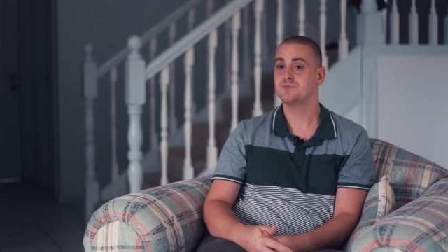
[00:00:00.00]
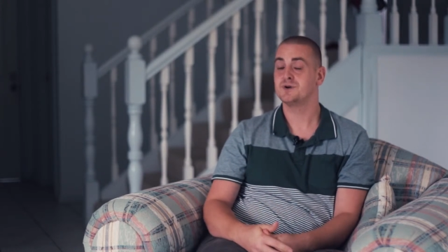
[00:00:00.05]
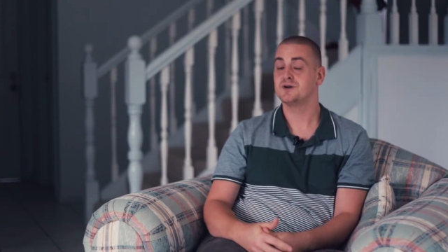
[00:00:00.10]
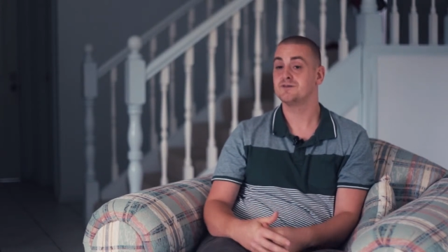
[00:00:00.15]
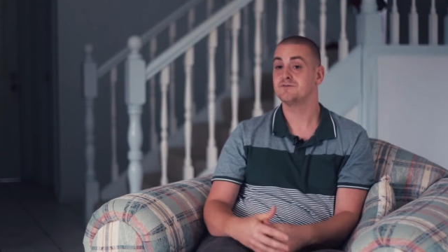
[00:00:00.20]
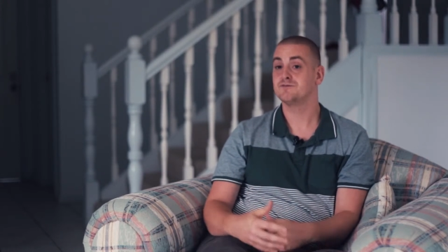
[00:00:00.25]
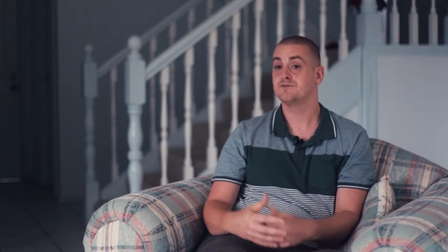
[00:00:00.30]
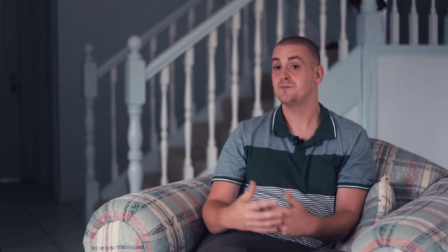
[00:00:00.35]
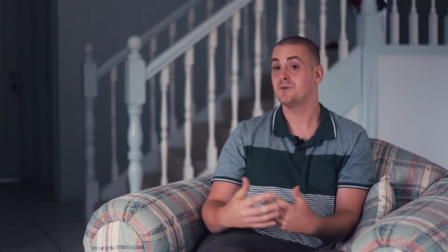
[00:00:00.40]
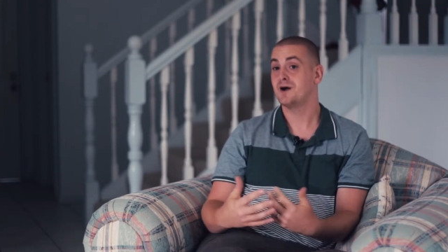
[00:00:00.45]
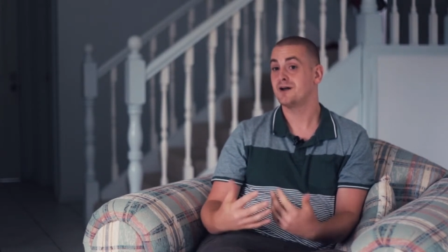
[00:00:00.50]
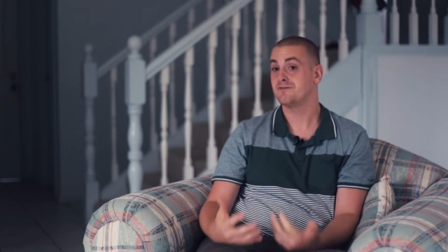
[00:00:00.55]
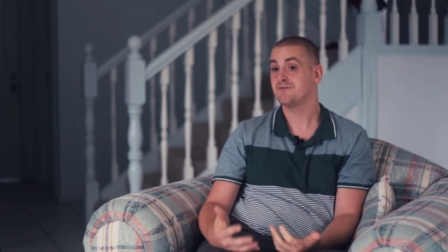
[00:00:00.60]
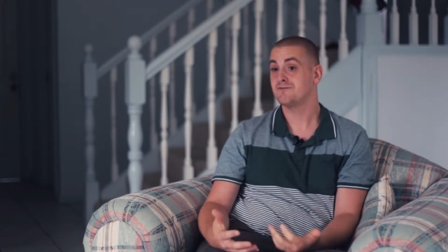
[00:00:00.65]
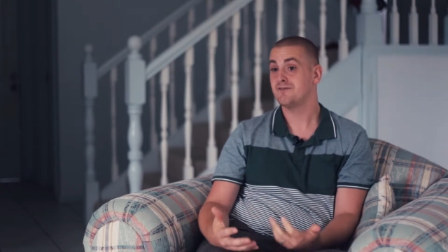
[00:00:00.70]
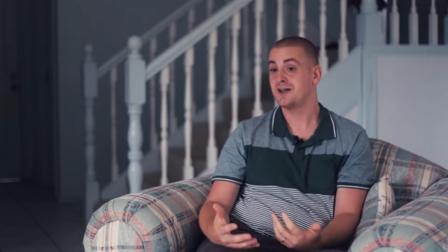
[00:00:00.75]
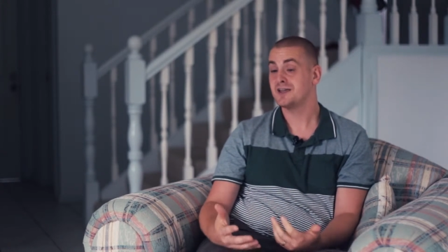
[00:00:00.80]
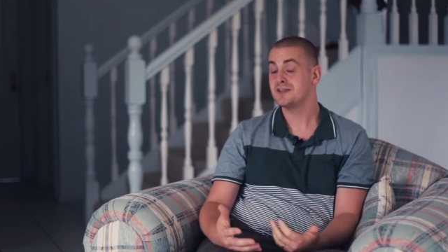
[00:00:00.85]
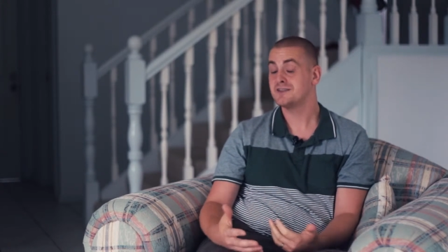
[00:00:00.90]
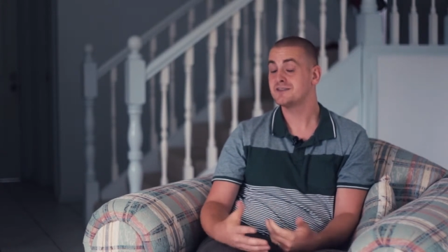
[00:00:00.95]
but for my
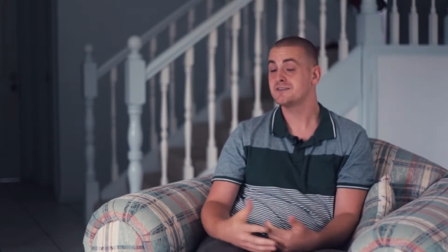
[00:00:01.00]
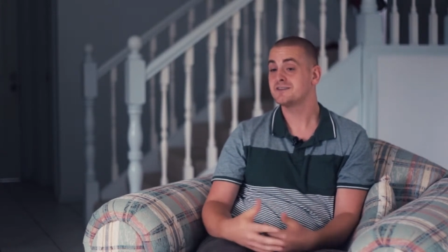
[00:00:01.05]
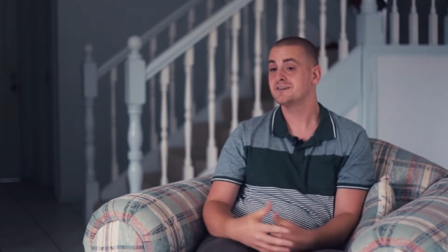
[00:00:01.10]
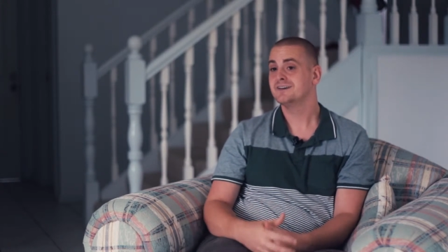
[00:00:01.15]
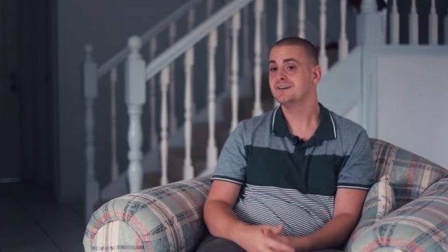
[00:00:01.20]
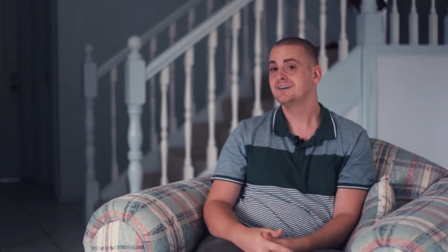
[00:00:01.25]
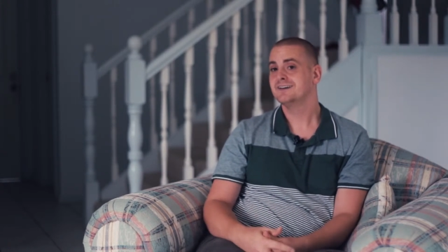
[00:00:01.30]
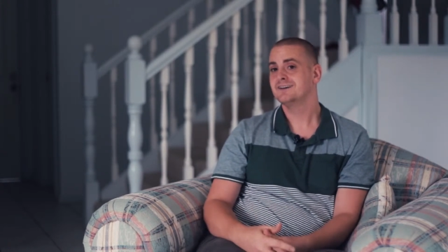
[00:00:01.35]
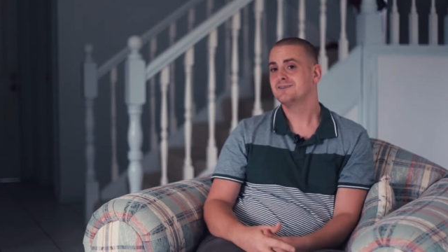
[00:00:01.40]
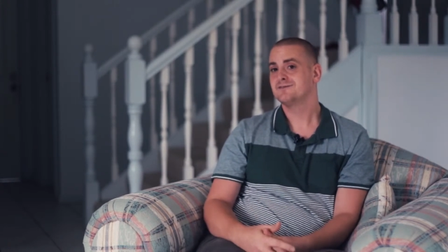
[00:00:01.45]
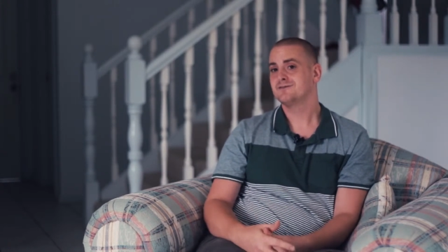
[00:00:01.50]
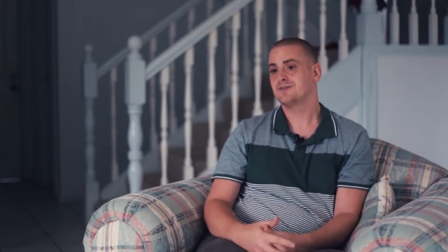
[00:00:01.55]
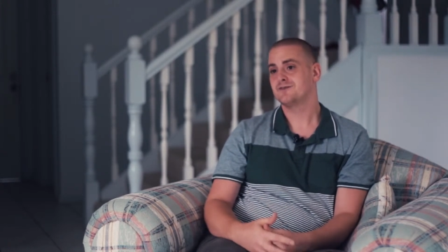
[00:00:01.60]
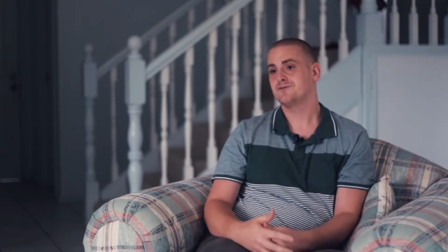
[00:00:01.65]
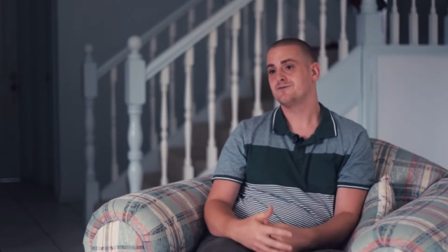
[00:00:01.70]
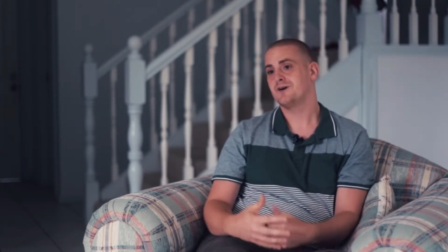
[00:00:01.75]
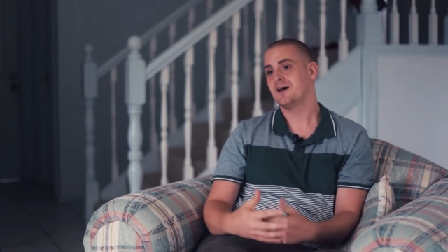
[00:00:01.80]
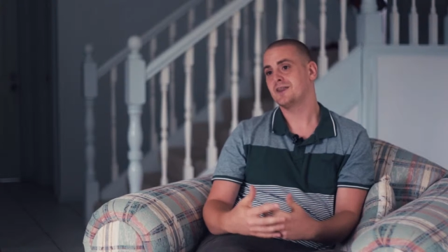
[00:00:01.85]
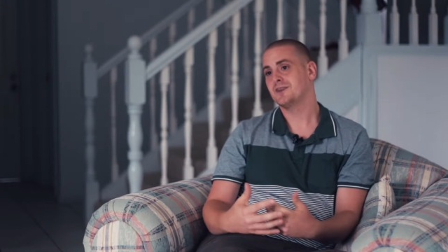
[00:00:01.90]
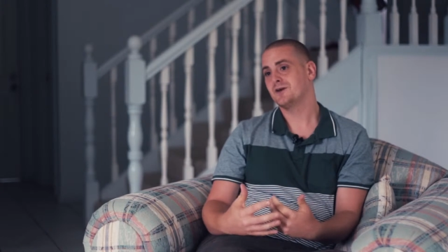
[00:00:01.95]
faith, for the
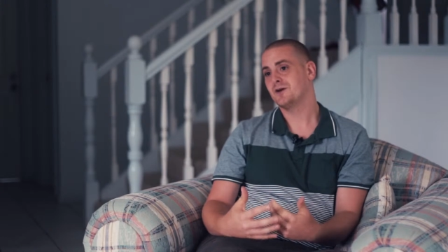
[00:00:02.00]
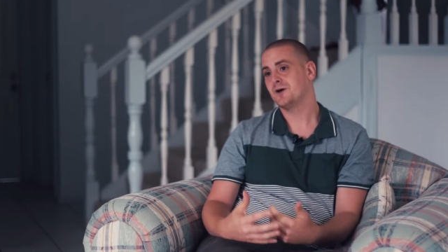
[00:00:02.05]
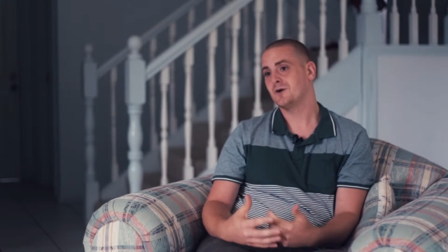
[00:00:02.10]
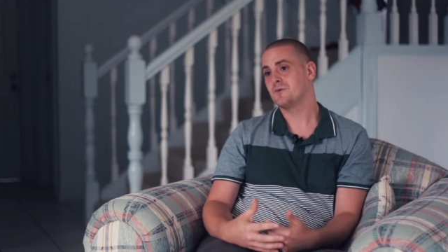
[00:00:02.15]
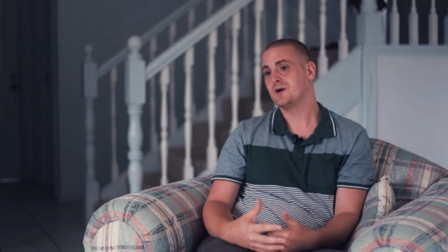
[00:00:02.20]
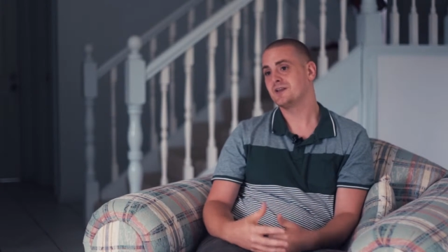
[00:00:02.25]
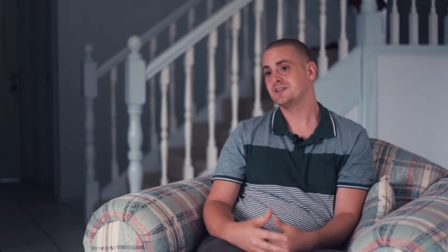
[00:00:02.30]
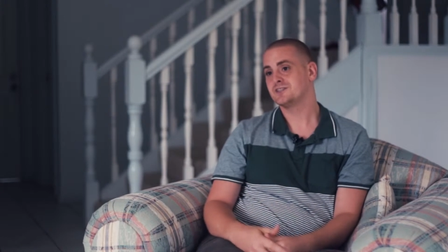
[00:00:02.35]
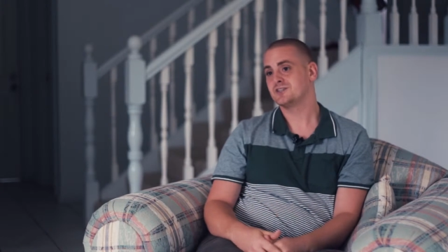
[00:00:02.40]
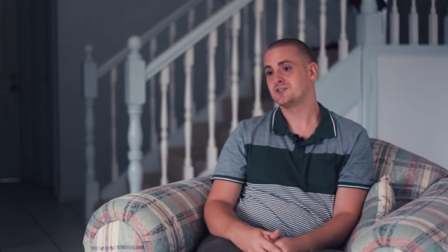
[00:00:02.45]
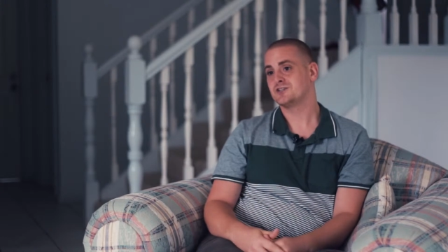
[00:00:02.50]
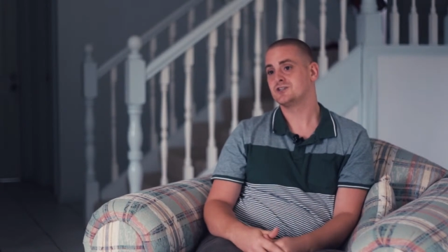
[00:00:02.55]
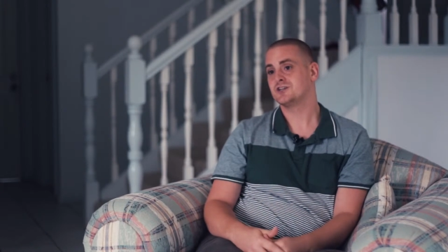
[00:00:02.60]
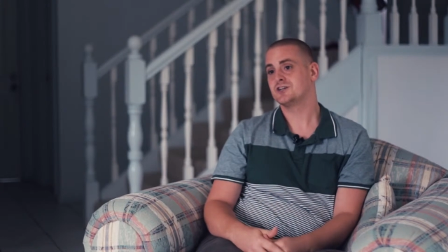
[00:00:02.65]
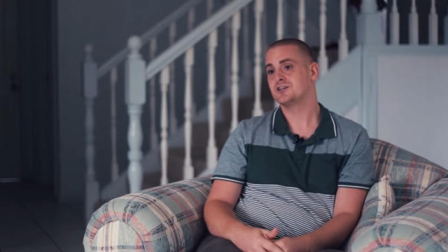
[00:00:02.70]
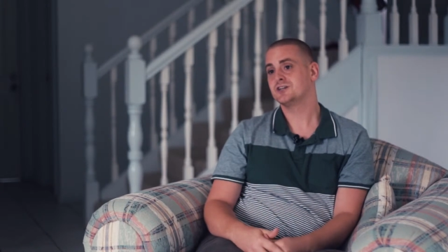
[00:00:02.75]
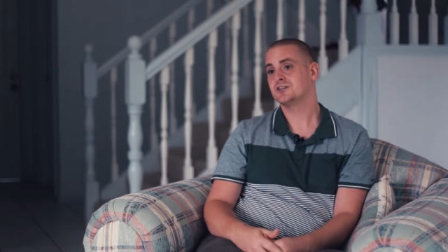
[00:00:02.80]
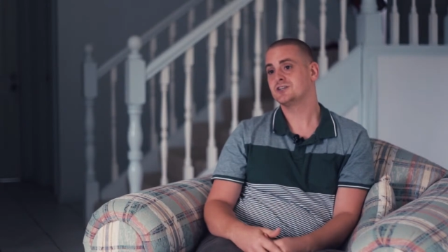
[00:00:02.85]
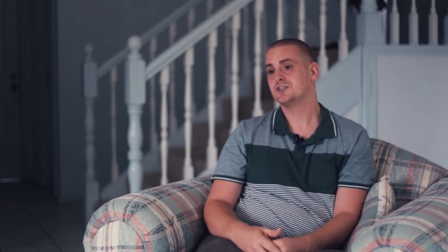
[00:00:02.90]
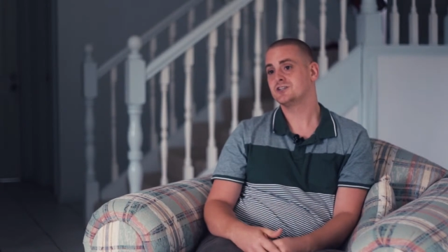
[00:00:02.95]
fact that I went to
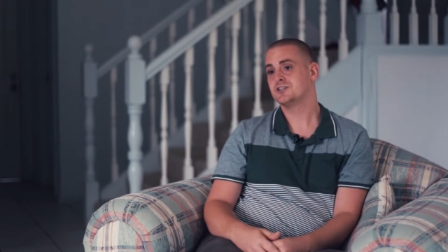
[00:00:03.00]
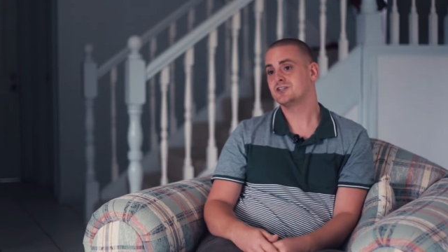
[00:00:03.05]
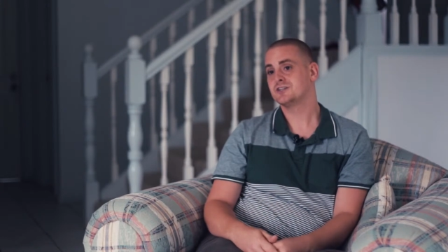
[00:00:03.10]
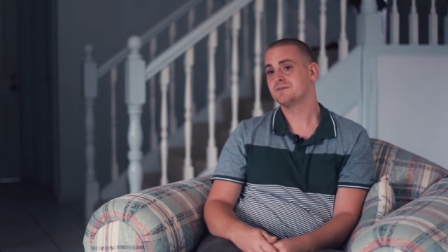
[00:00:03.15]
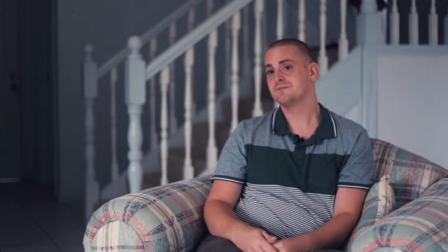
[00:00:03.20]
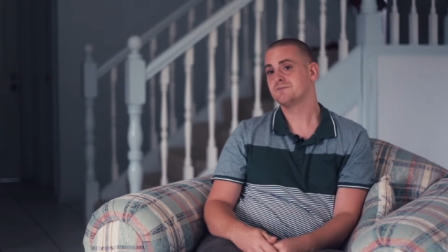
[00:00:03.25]
church.